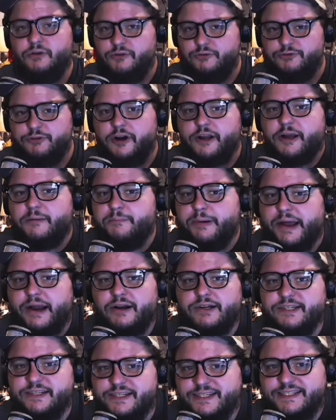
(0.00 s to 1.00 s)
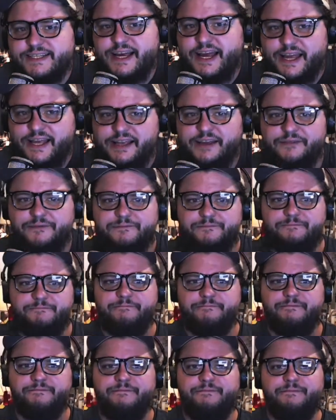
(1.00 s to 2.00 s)
for comparison's sake,
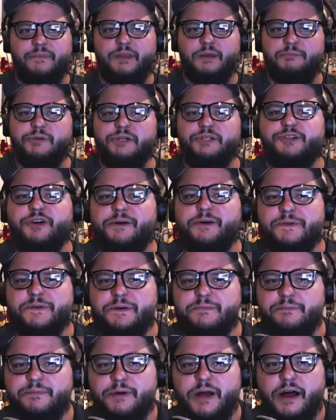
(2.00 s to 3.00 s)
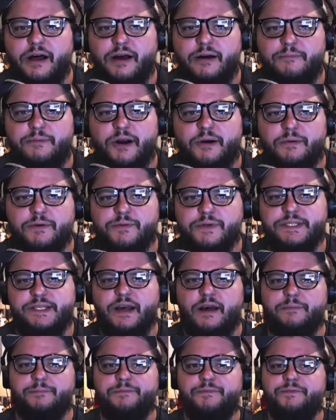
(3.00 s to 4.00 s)
Prescription Bourbon, what's
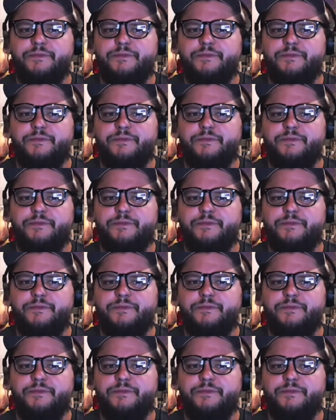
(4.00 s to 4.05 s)
up?